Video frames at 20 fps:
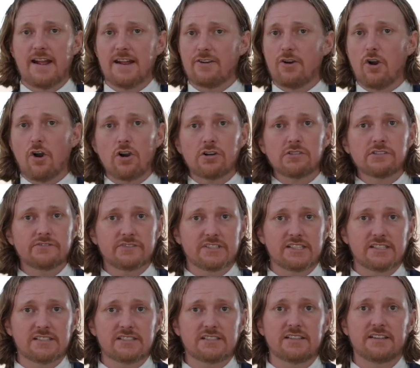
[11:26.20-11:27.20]
And all of
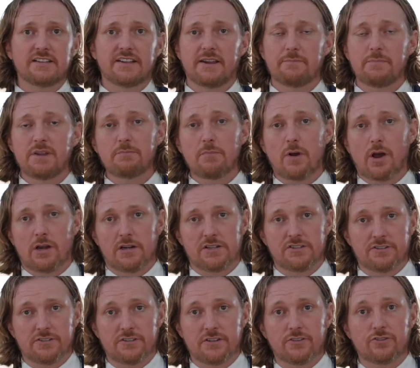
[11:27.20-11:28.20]
this can be
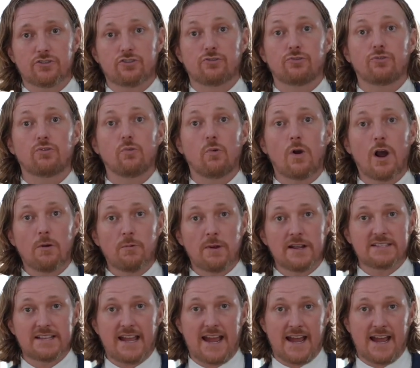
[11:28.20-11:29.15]
monitored through Huawei's